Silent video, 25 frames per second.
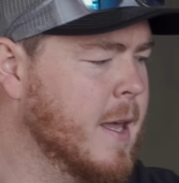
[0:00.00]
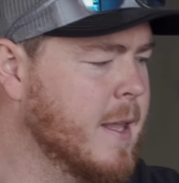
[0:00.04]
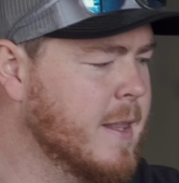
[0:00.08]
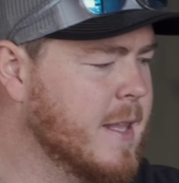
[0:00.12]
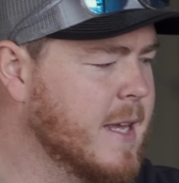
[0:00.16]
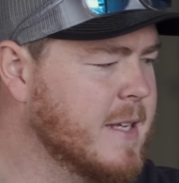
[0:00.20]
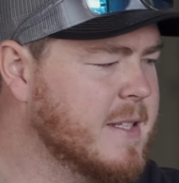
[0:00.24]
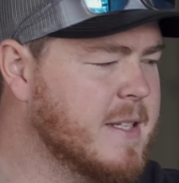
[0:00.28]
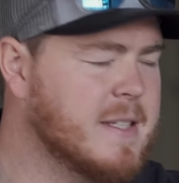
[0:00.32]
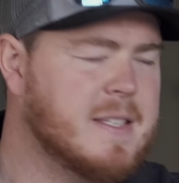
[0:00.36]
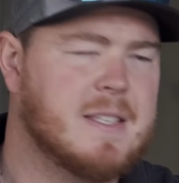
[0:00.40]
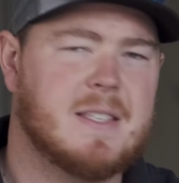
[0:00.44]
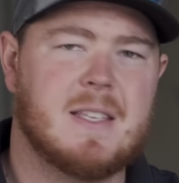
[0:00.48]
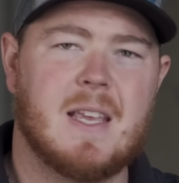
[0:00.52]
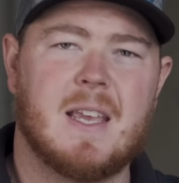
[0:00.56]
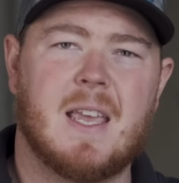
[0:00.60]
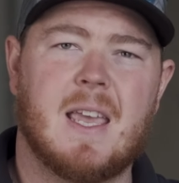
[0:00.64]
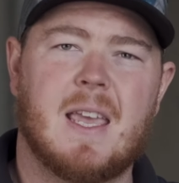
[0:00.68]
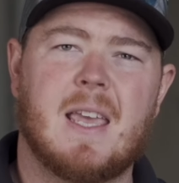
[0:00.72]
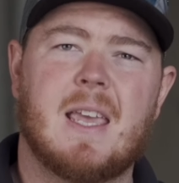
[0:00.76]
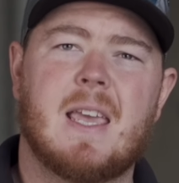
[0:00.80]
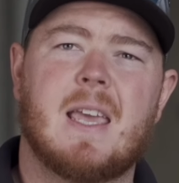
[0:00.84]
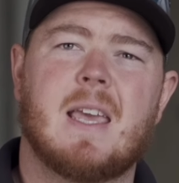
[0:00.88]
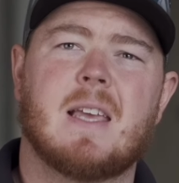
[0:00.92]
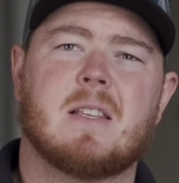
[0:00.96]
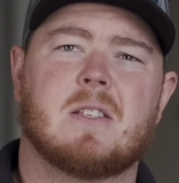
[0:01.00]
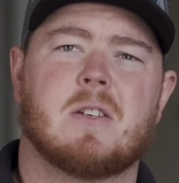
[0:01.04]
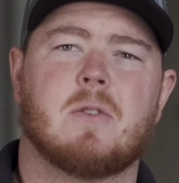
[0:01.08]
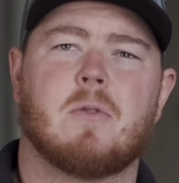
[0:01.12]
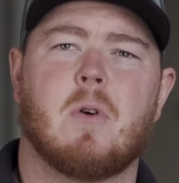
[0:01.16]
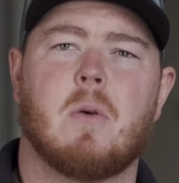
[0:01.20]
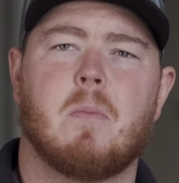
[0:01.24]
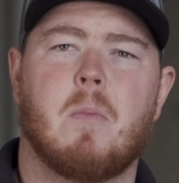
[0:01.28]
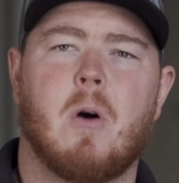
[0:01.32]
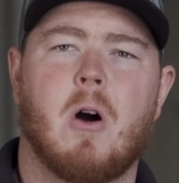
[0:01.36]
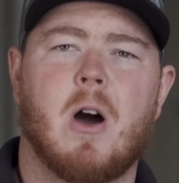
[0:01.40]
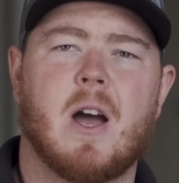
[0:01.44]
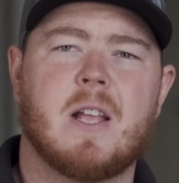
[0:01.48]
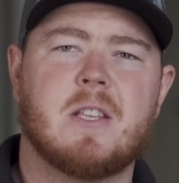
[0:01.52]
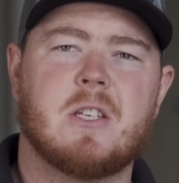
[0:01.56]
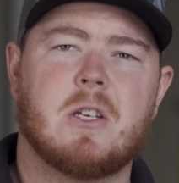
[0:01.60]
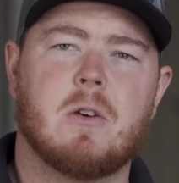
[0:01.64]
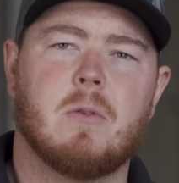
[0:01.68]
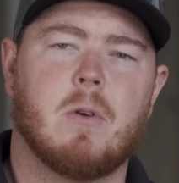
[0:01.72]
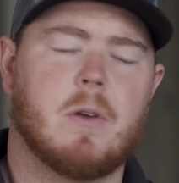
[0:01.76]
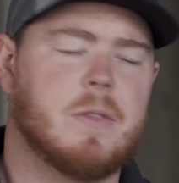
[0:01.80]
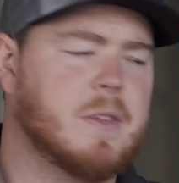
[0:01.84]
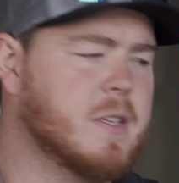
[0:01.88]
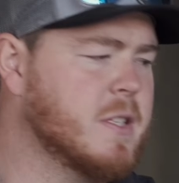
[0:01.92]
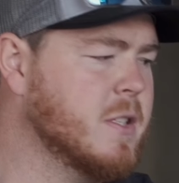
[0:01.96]
There's a sticker here to remind
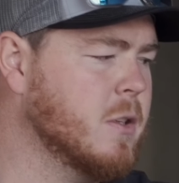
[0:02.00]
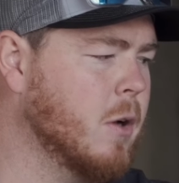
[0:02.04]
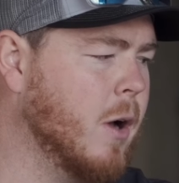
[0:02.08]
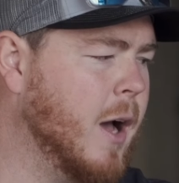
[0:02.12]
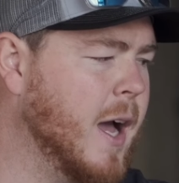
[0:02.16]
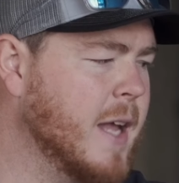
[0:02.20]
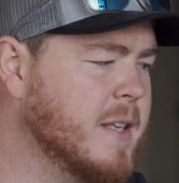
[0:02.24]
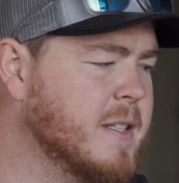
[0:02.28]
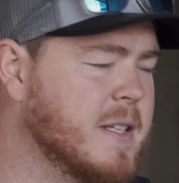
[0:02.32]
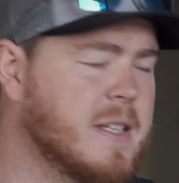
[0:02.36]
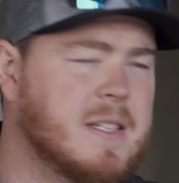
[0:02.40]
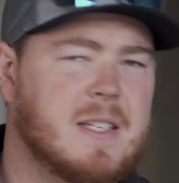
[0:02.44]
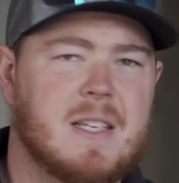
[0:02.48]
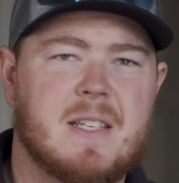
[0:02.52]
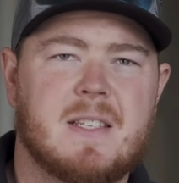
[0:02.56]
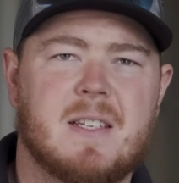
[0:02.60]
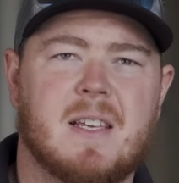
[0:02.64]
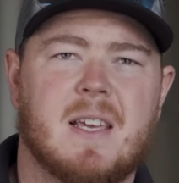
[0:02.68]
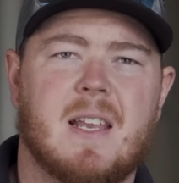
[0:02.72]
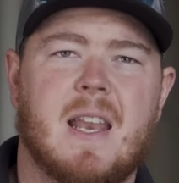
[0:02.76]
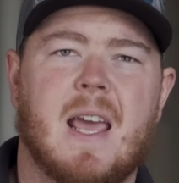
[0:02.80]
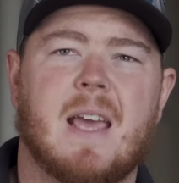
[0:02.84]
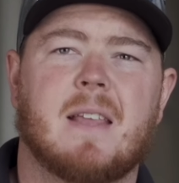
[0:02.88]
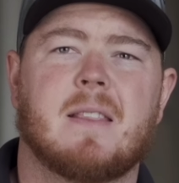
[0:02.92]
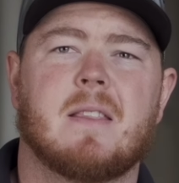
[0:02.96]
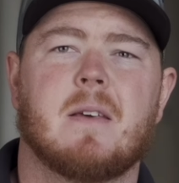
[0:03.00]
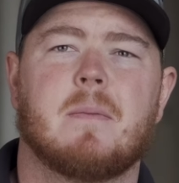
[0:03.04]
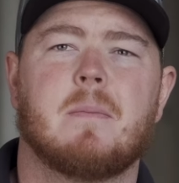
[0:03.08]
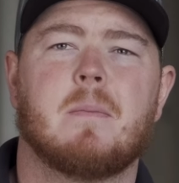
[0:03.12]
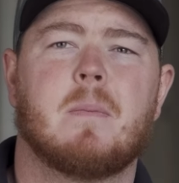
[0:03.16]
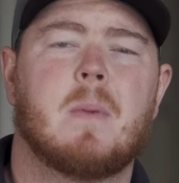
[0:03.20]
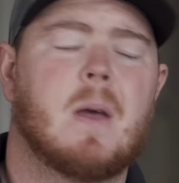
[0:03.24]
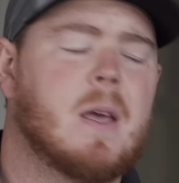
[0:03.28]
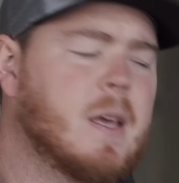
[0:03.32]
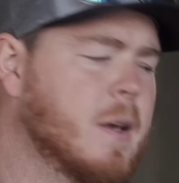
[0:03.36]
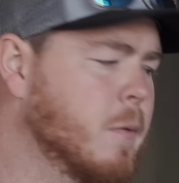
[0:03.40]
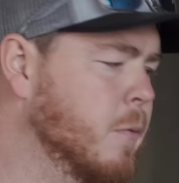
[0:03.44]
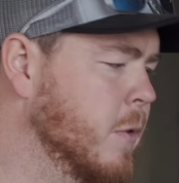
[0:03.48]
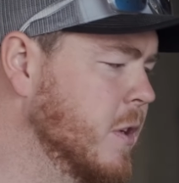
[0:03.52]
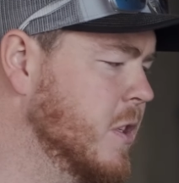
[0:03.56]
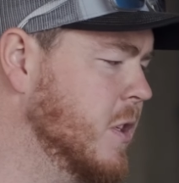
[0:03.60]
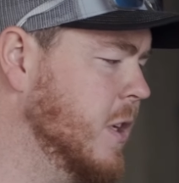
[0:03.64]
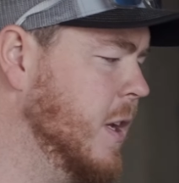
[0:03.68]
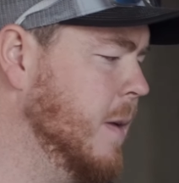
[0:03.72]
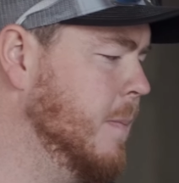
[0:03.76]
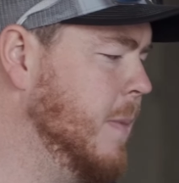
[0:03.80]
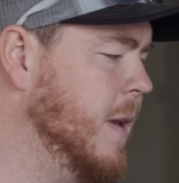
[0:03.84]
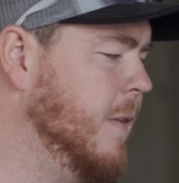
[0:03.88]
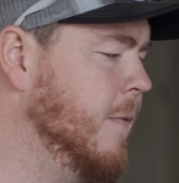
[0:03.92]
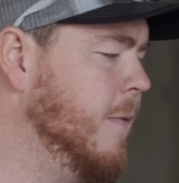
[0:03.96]
you on the side to disconnect them, which
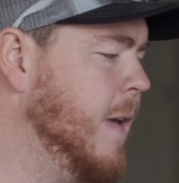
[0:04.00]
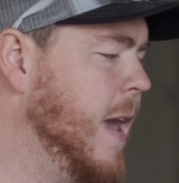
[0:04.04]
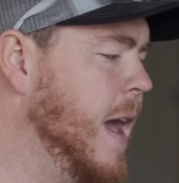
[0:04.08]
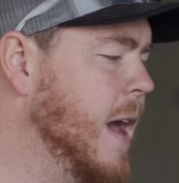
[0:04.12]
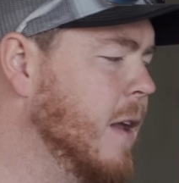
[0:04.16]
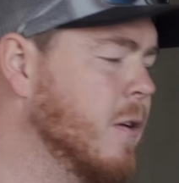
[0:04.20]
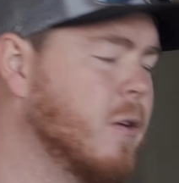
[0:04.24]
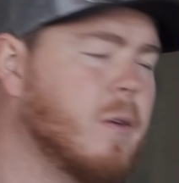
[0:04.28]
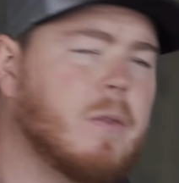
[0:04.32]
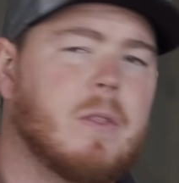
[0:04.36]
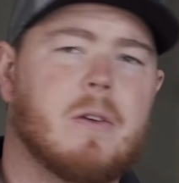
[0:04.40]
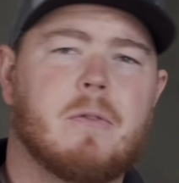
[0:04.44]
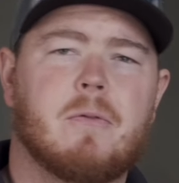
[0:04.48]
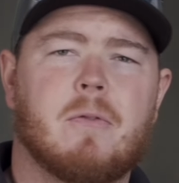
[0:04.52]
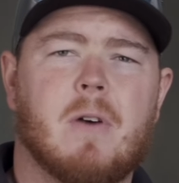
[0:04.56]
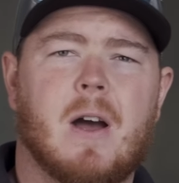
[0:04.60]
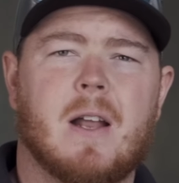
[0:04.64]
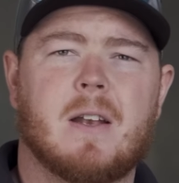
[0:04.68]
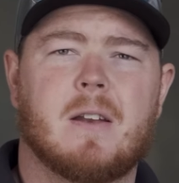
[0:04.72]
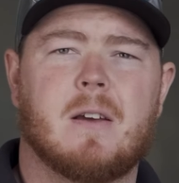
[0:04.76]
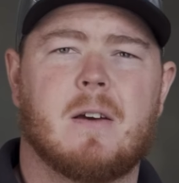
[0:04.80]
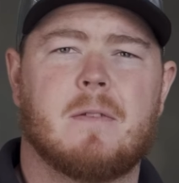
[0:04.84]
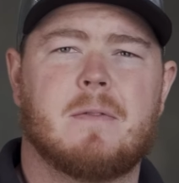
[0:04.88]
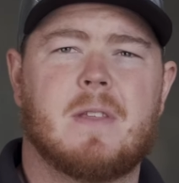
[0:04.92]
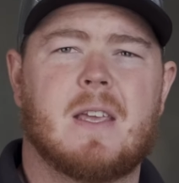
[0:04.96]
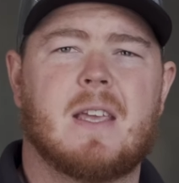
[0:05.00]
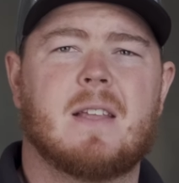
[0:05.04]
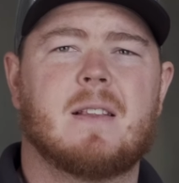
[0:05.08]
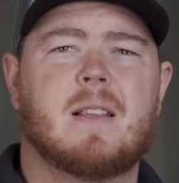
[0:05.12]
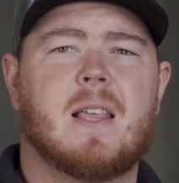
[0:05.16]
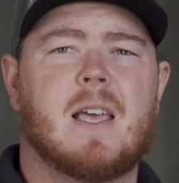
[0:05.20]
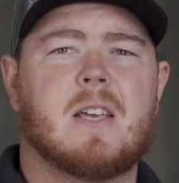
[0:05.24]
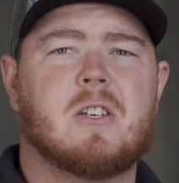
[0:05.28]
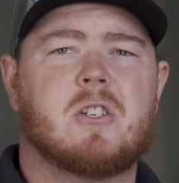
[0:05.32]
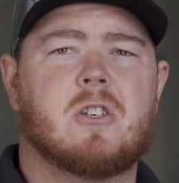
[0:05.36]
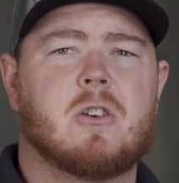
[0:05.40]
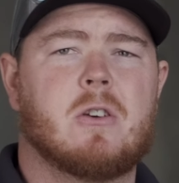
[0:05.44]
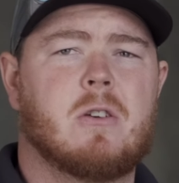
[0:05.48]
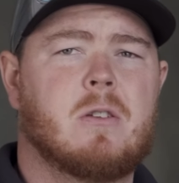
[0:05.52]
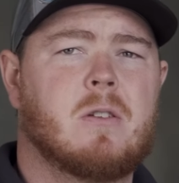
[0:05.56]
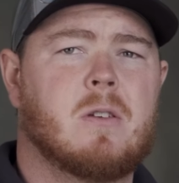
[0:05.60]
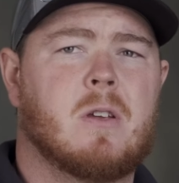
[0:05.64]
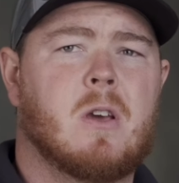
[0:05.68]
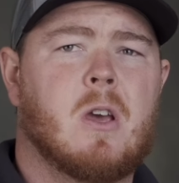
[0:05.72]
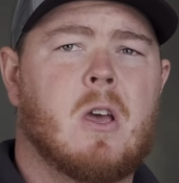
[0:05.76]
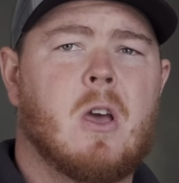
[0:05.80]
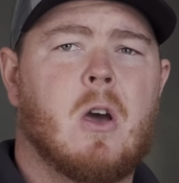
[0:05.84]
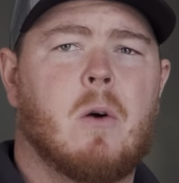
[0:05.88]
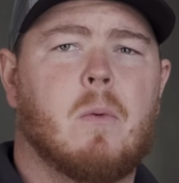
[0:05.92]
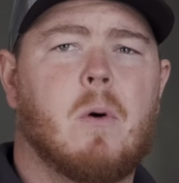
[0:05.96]
can be found on the front of the inlet chute.
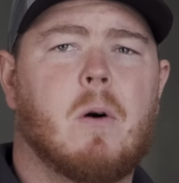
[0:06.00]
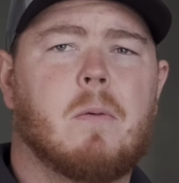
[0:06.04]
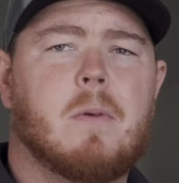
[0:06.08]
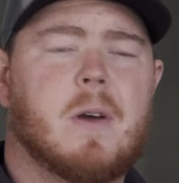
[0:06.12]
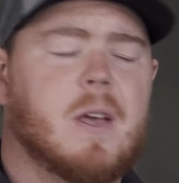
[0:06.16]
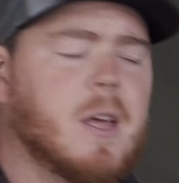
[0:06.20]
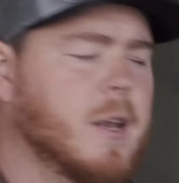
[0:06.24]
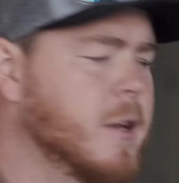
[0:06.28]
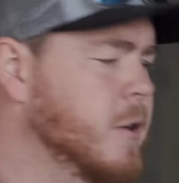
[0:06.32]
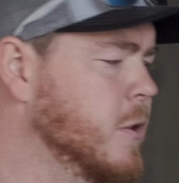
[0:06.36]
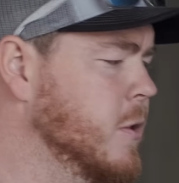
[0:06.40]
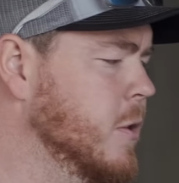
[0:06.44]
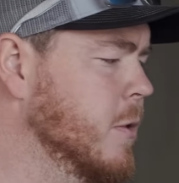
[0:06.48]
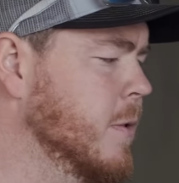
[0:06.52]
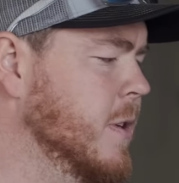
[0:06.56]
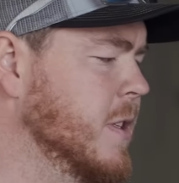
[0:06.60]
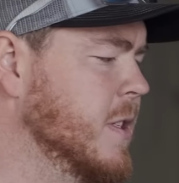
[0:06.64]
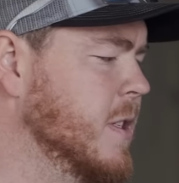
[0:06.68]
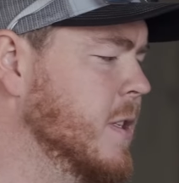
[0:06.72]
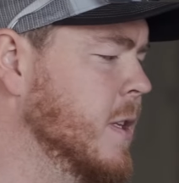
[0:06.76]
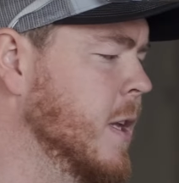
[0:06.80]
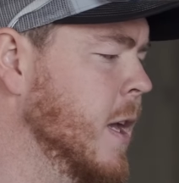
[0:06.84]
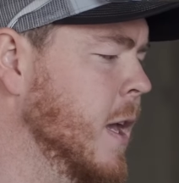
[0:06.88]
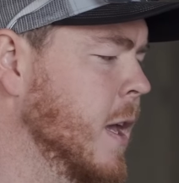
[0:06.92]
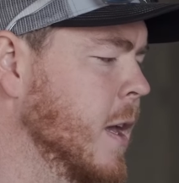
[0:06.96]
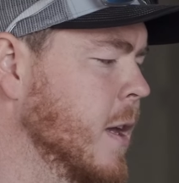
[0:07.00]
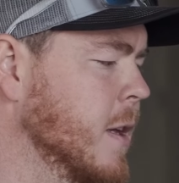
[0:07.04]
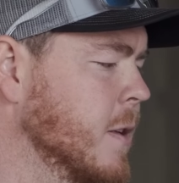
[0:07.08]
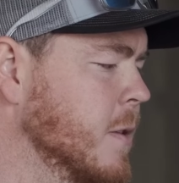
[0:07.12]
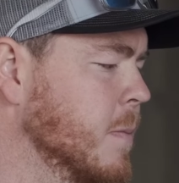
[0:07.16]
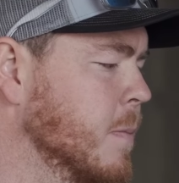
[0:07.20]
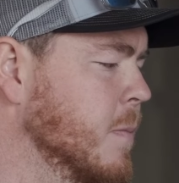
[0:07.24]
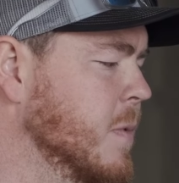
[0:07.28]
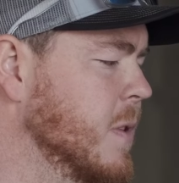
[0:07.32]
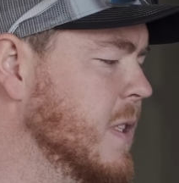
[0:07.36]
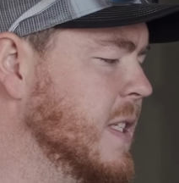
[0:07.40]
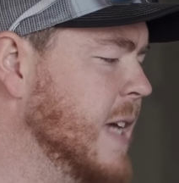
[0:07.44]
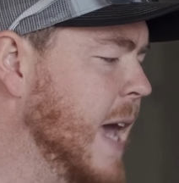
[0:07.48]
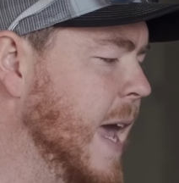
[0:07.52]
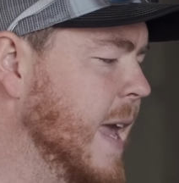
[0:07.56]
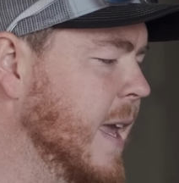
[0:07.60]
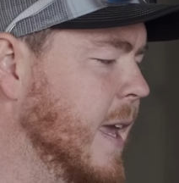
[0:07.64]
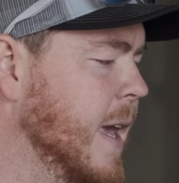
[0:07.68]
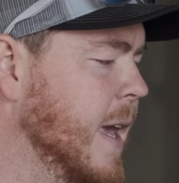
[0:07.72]
What we're going to do is take